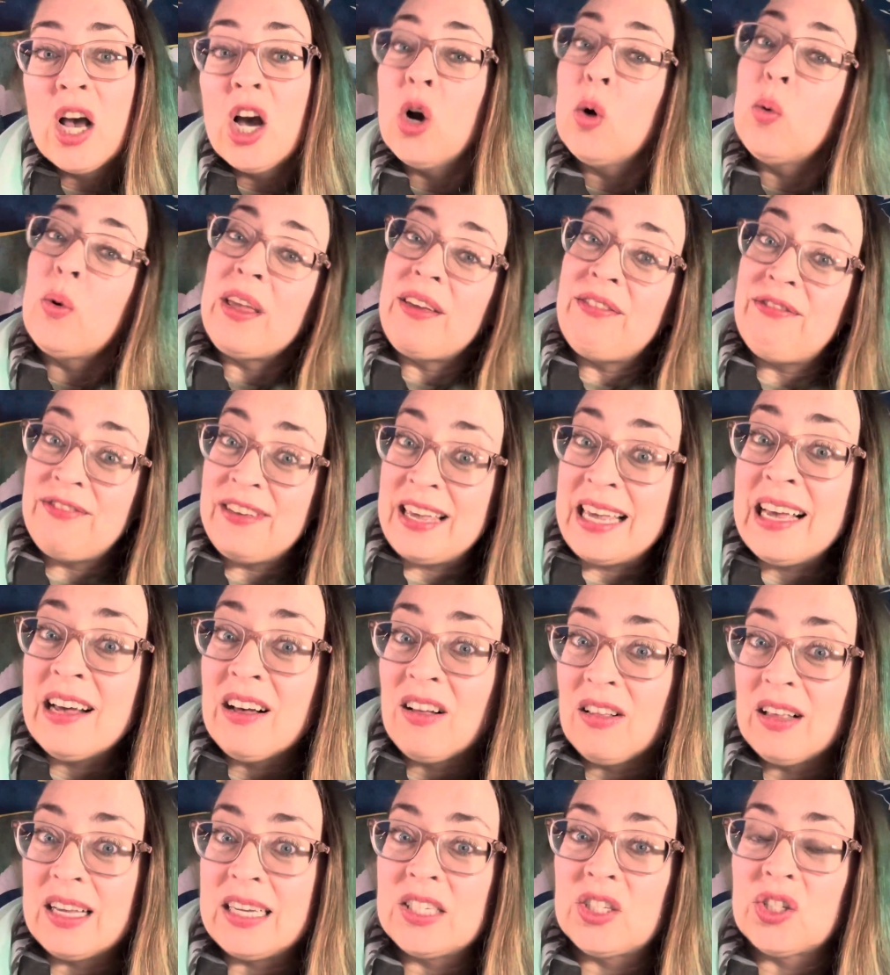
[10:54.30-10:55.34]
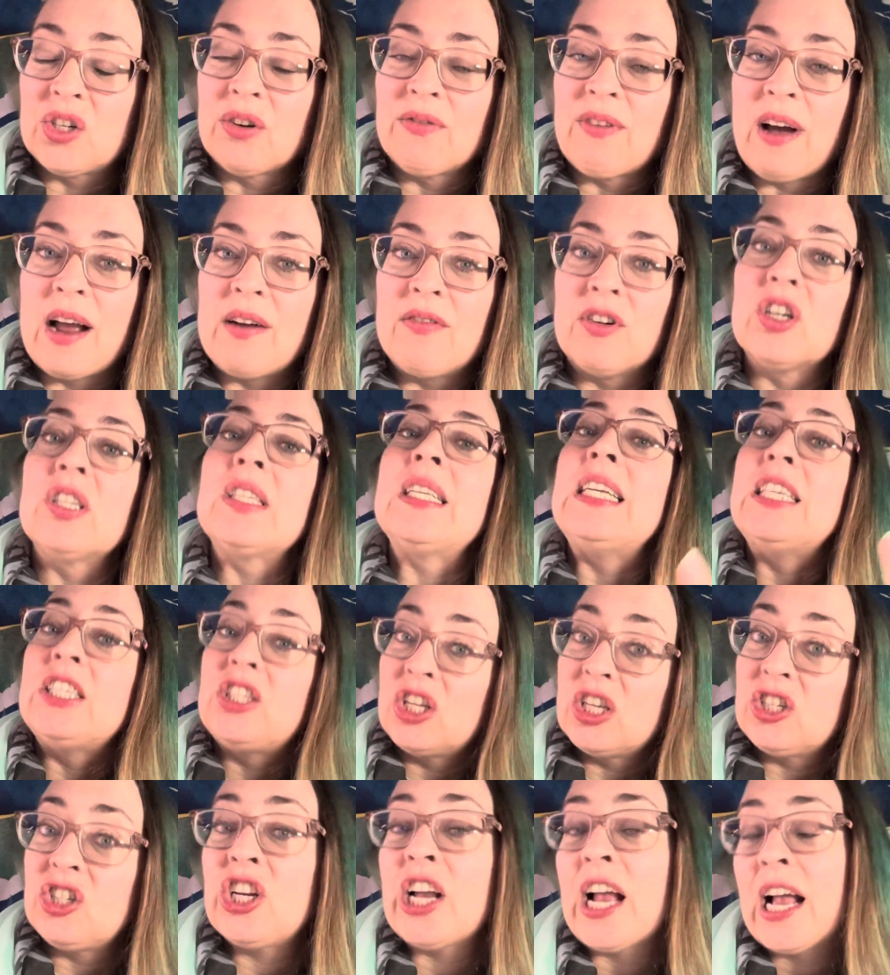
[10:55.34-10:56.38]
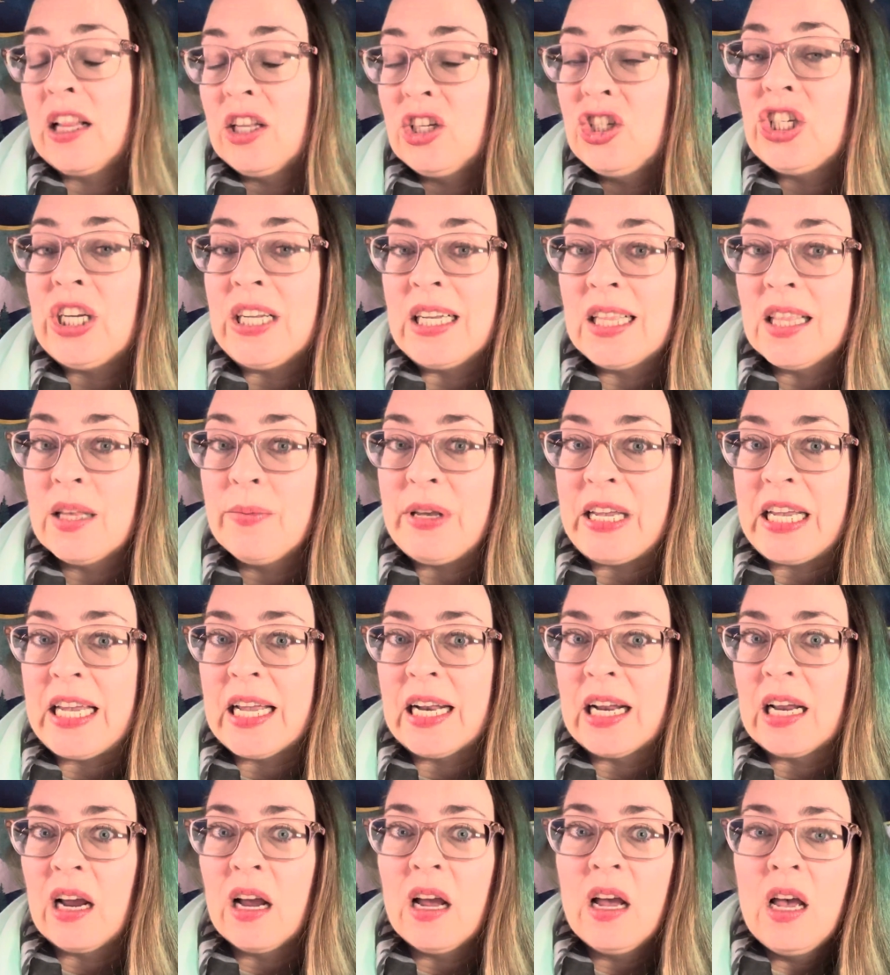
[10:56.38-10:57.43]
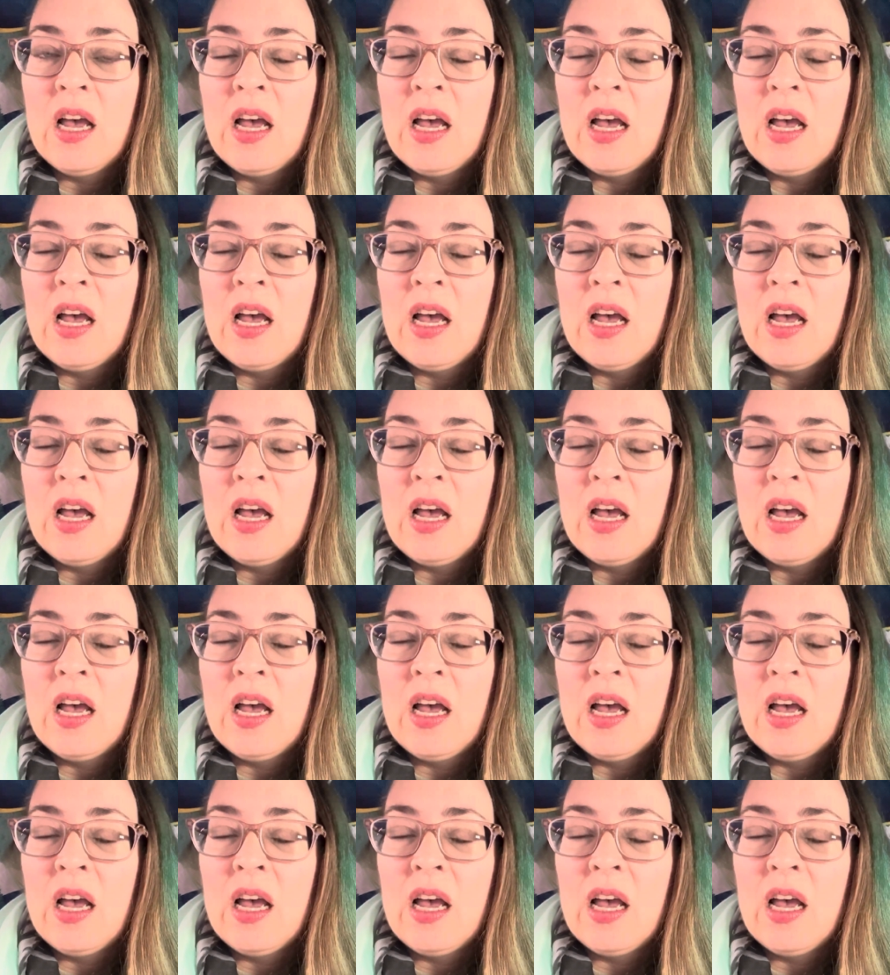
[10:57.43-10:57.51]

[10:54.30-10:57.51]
we feel as survivors is challenging in the beginning.